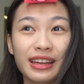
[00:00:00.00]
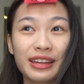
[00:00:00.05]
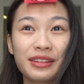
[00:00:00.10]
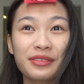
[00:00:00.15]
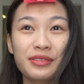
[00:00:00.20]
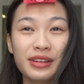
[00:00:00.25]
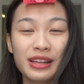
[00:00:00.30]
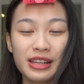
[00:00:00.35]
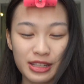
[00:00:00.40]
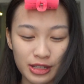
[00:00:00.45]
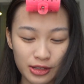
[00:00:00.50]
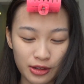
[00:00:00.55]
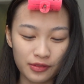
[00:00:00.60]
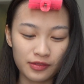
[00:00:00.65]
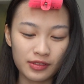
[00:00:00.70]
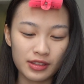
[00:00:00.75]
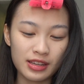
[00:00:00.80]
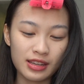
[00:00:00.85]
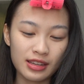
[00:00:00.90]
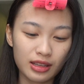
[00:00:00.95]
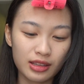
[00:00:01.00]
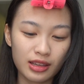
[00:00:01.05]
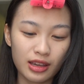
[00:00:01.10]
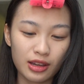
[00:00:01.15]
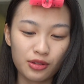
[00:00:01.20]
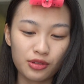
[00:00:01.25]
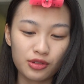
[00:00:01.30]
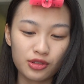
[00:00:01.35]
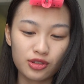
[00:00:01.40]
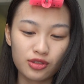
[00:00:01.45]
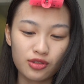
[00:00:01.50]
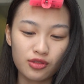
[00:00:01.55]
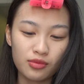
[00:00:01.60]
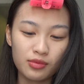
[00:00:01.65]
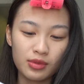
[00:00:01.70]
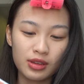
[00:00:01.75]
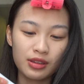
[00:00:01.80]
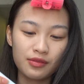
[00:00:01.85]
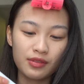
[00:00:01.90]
really softly, so they're gonna scold me.